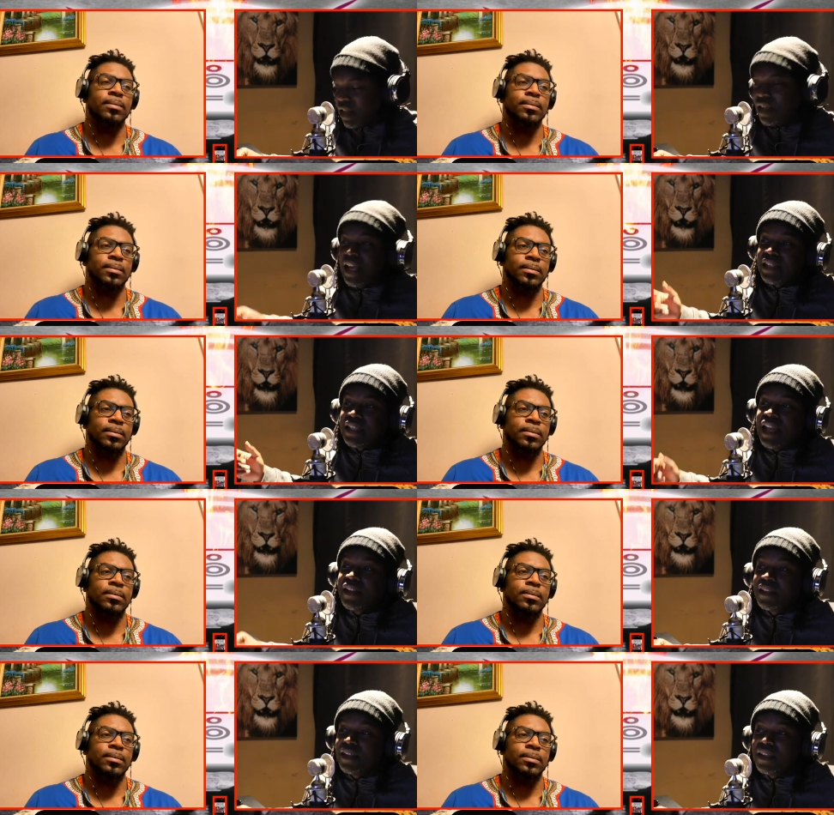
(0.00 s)
Speaker 1: like I said,
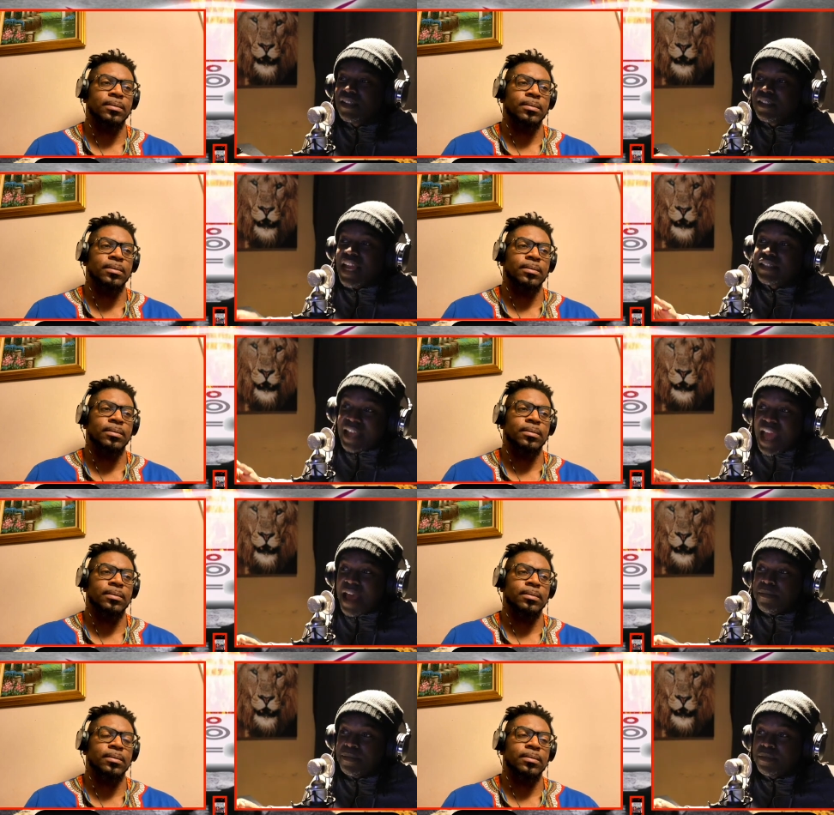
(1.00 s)
that's
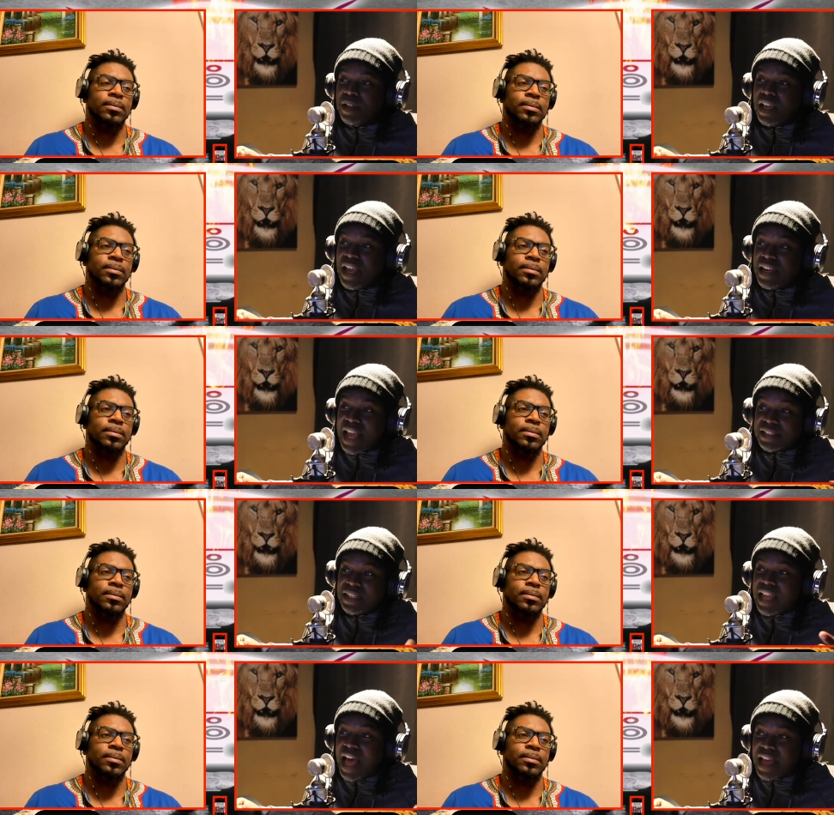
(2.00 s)
cap. And that's a
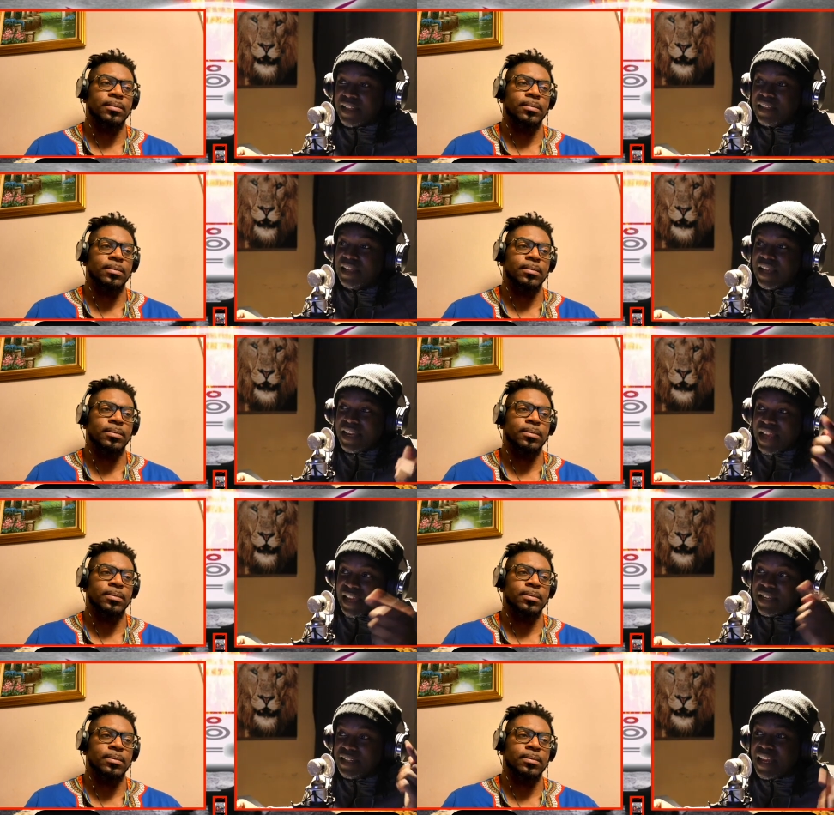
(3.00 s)
lie, and
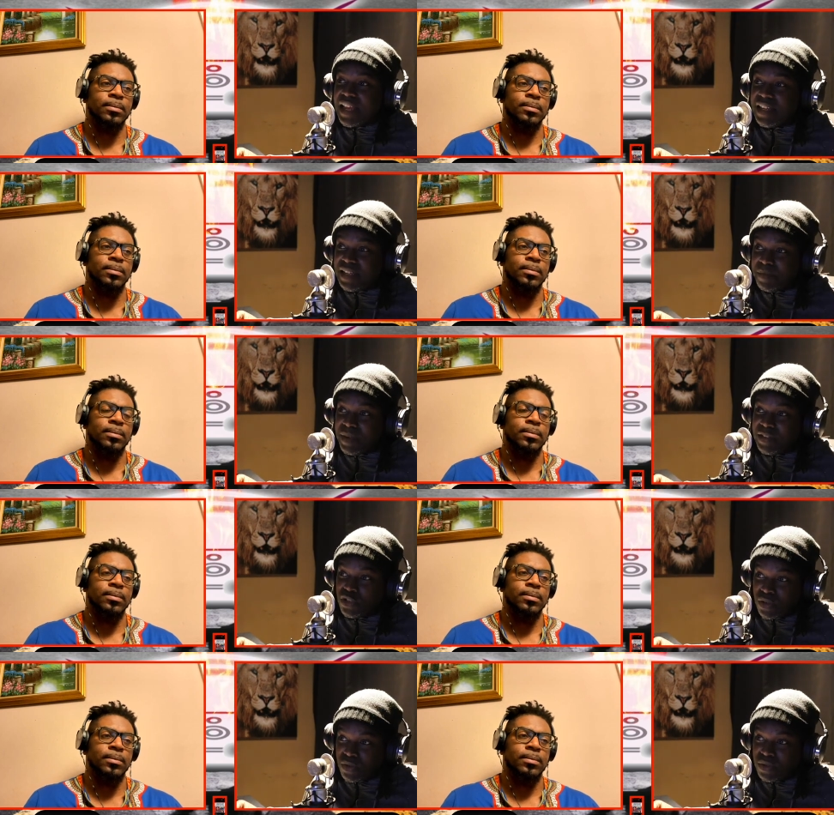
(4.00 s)
that couldn't that couldn't have been
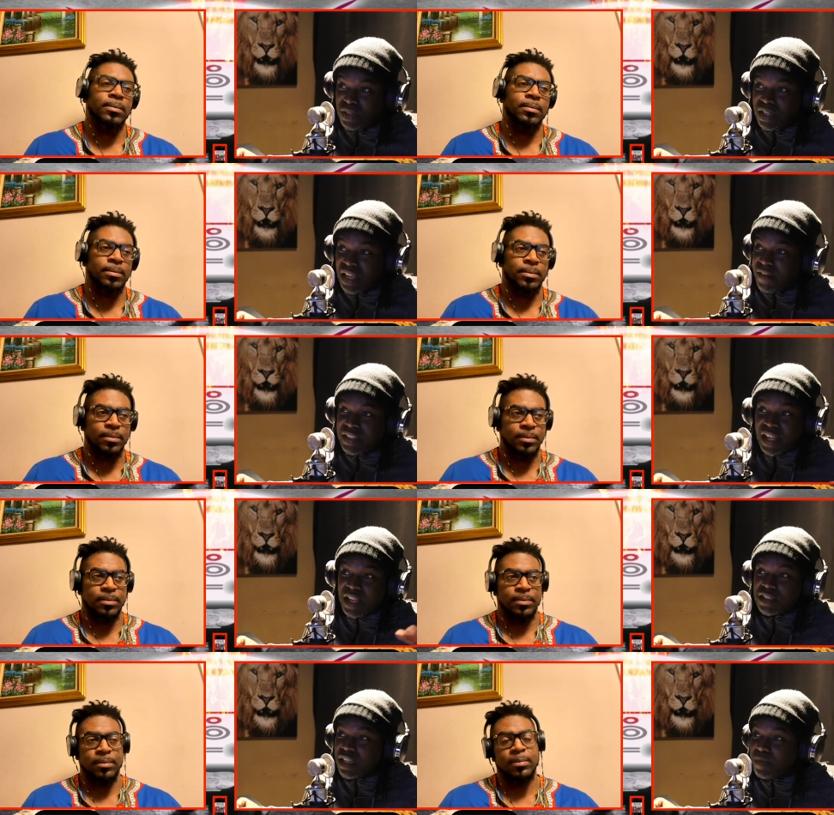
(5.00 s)
true. Everything
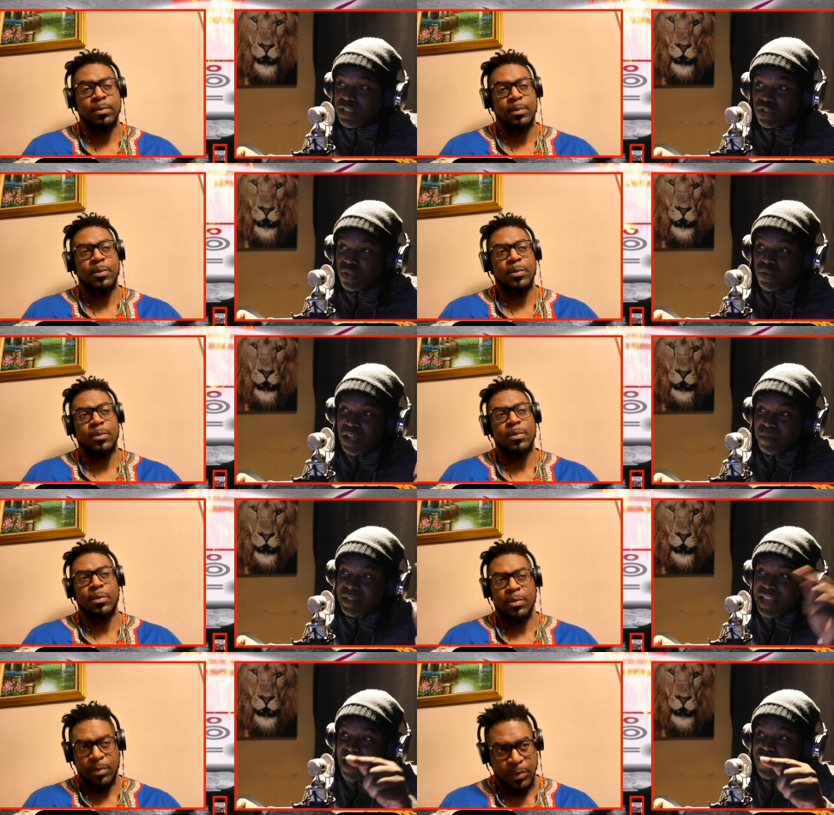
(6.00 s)
else could have been true,
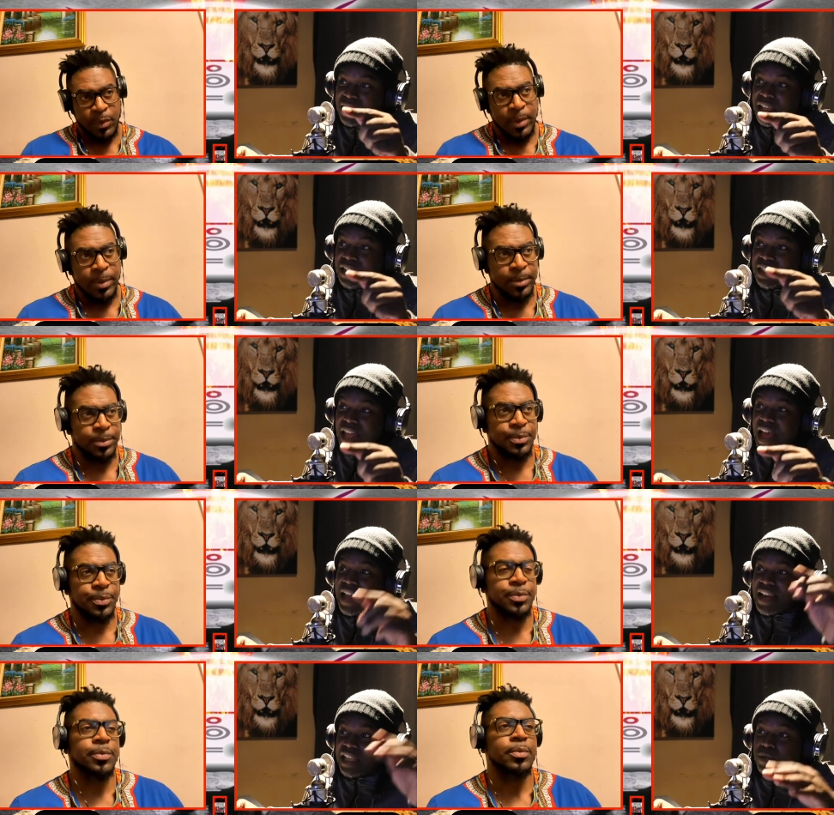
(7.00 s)
but that right there is a lie,
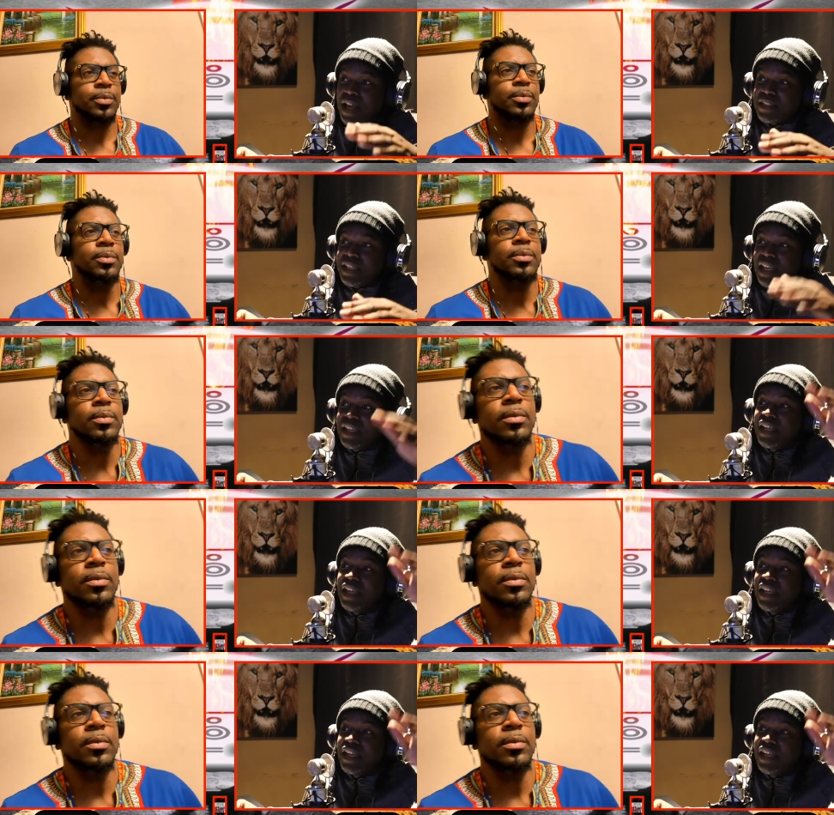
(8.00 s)
and that's why I said